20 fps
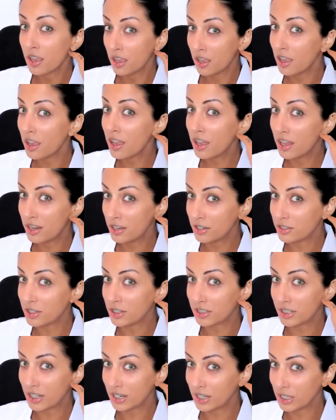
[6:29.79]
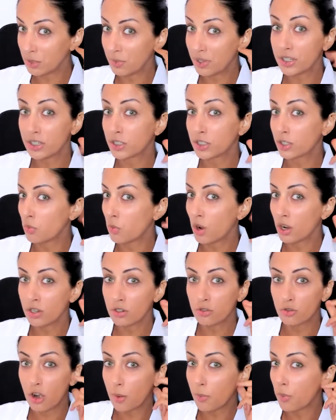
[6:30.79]
it is just a little bit, just a
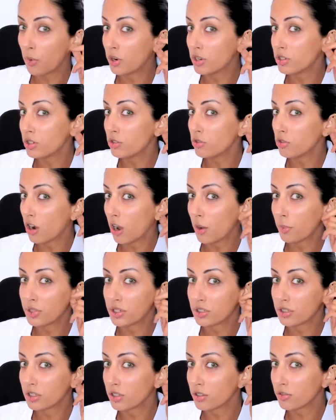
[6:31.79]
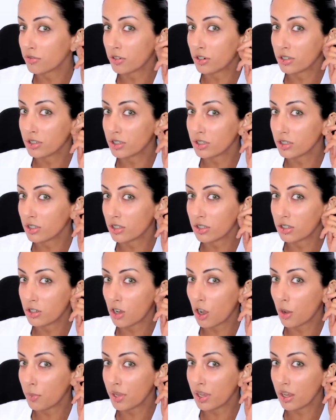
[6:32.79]
1-2 drop just at the front, just at the
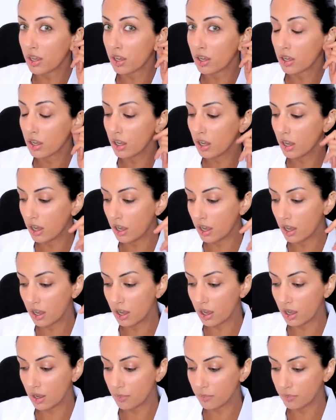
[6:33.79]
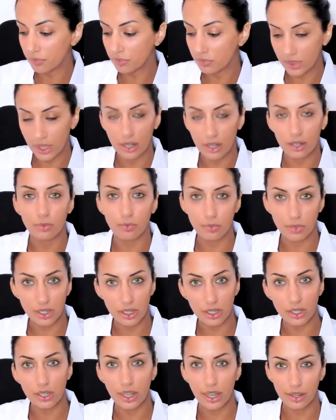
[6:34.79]
top here. That'd
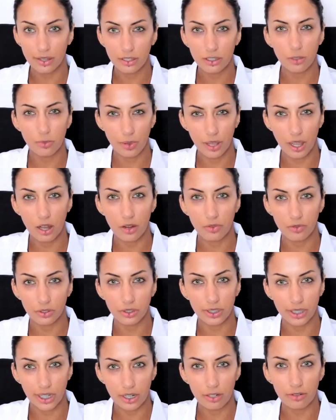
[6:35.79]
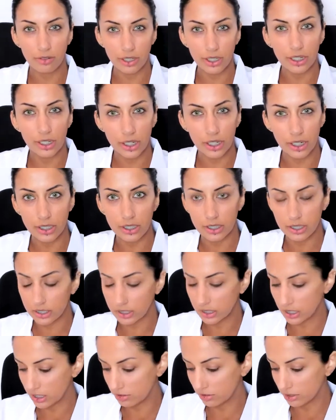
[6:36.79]
be, yeah, super helpful to get a really nice
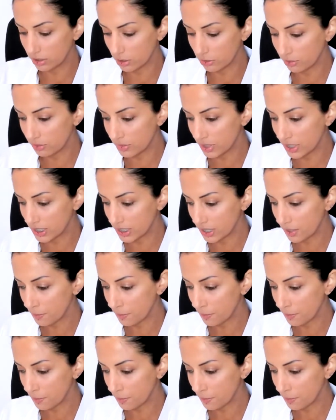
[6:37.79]
result from this.